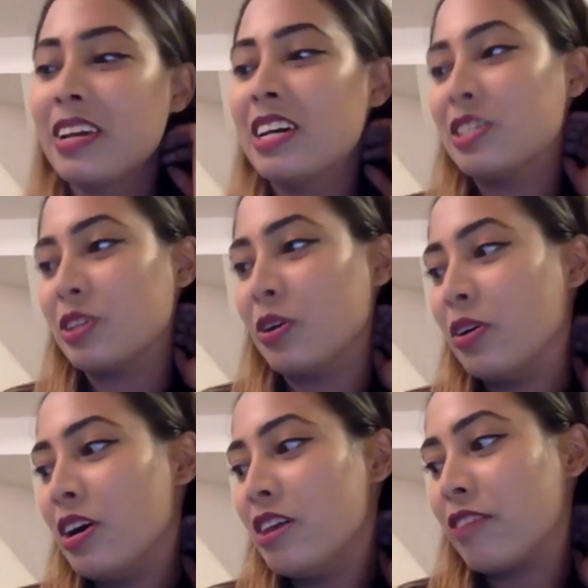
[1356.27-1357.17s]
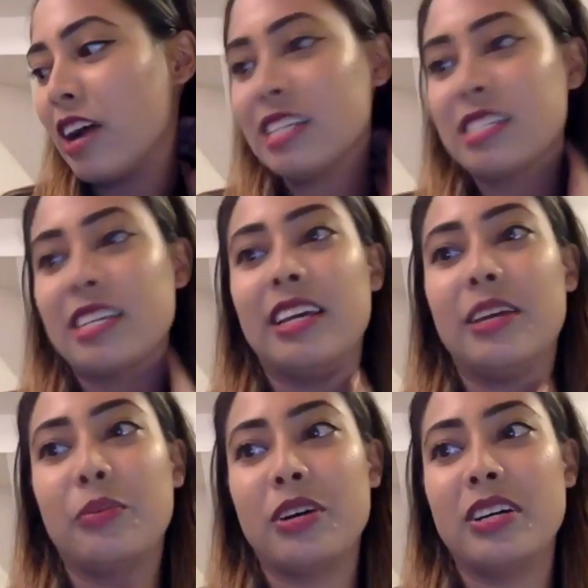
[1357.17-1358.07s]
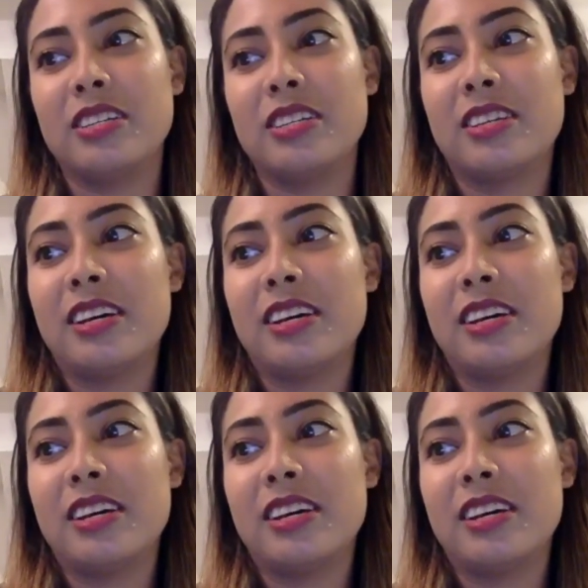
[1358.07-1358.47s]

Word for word: so for us it was